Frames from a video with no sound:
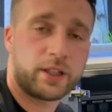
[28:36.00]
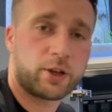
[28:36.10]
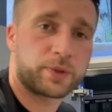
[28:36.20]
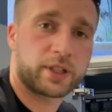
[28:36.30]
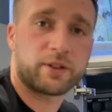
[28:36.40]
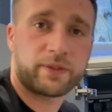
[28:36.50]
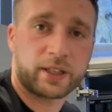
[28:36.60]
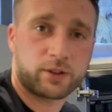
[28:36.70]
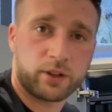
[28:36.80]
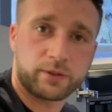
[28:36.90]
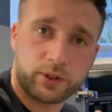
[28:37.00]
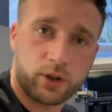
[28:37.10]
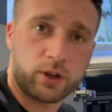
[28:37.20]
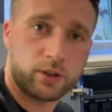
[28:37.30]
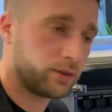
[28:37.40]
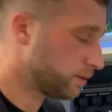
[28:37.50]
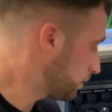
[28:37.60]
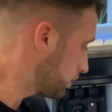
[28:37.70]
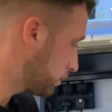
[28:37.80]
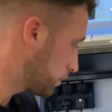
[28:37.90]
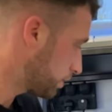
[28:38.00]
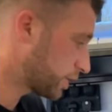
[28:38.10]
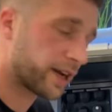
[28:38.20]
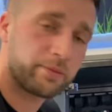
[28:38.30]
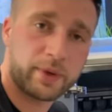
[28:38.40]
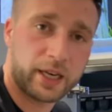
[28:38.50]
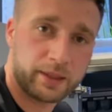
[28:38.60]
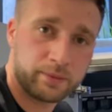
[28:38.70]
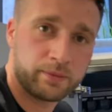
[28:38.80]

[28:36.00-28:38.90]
the object of the fact I've got Jap mat